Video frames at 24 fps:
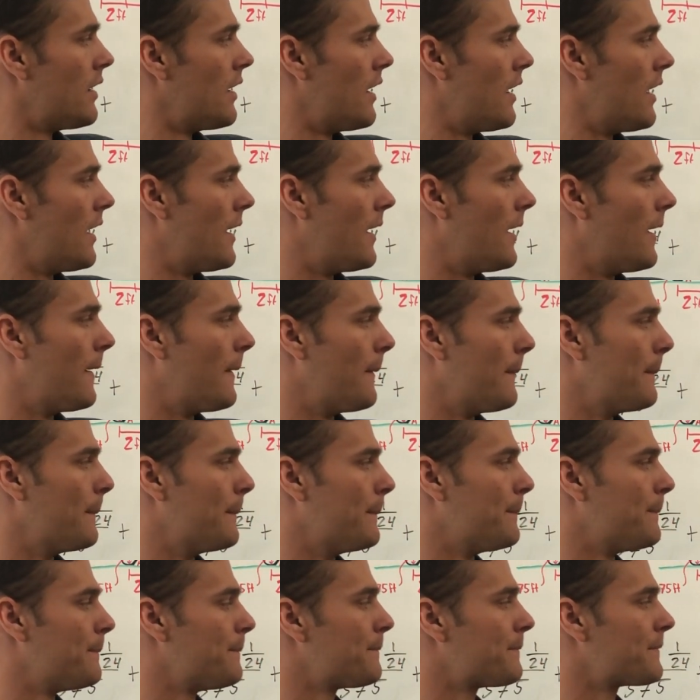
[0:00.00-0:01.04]

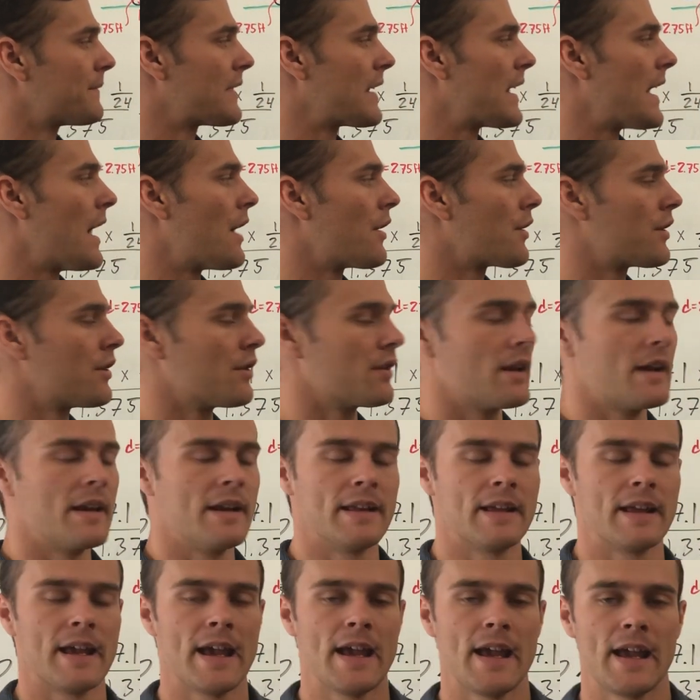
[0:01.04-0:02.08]
um,
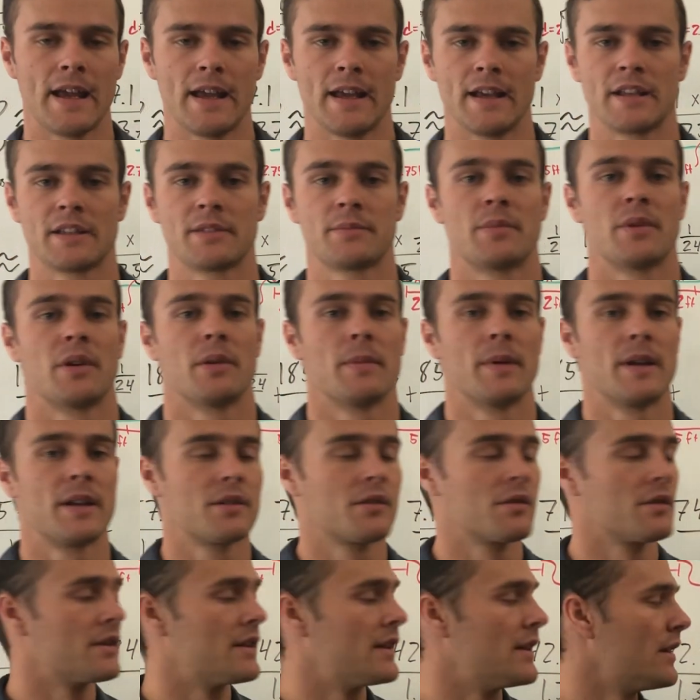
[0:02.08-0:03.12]
calculating A
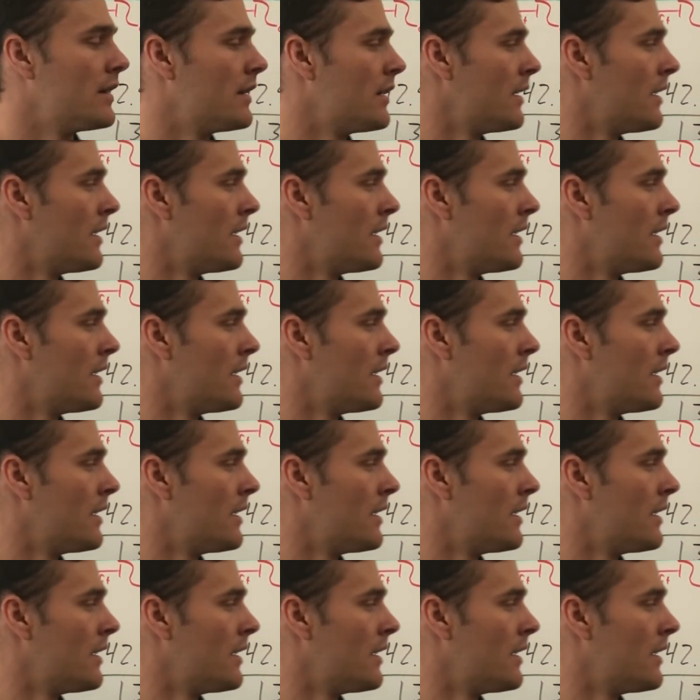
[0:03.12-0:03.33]
experimentally,